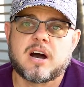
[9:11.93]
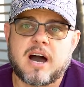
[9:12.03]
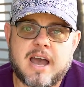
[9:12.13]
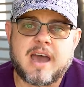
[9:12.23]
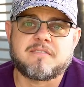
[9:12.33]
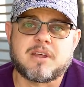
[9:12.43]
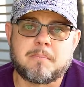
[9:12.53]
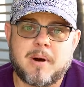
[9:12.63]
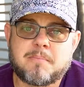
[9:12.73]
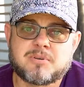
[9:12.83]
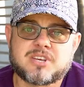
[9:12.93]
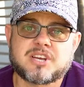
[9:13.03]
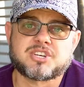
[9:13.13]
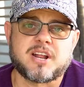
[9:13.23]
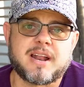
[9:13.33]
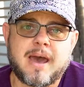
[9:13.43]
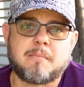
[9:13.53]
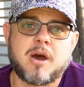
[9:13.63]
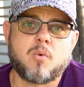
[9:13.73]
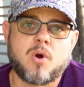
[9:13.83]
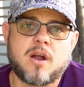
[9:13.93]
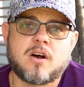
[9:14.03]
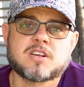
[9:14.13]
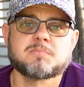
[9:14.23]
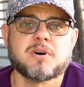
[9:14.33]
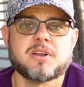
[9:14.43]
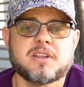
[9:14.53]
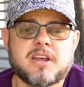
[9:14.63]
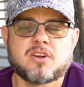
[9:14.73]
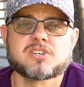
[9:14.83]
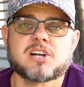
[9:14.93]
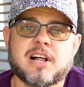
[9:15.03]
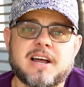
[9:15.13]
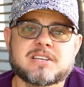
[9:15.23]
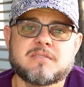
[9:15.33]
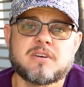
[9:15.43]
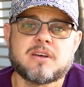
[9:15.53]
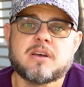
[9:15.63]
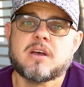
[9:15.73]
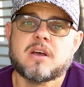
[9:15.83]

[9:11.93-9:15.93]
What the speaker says: I have it in my possession and at my warehouse. But here's a glance of it.